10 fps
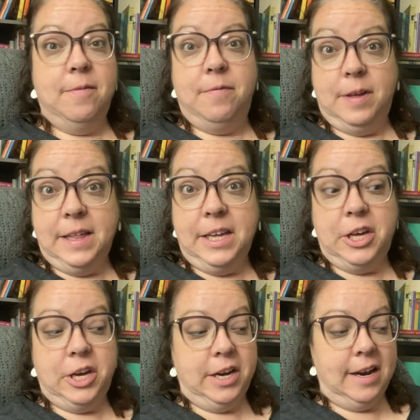Feeling
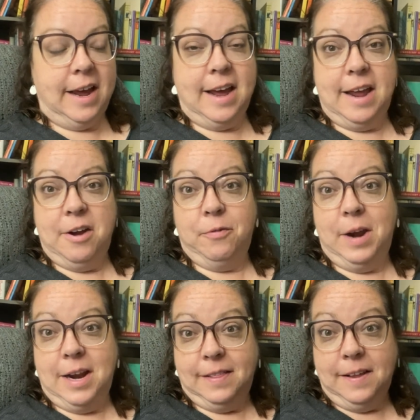good. I
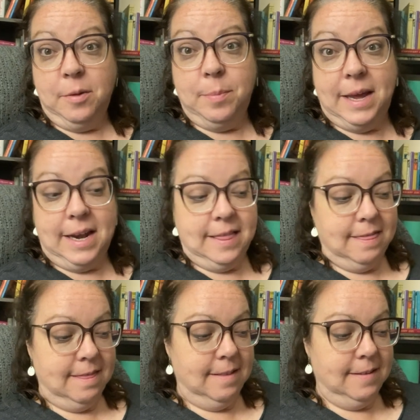read a little bit
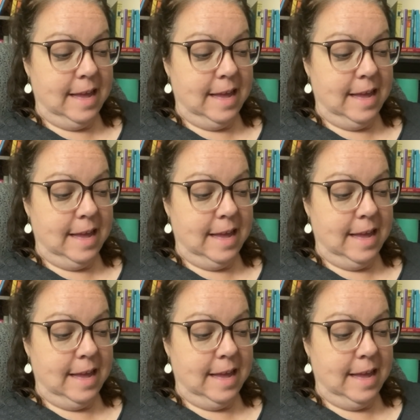in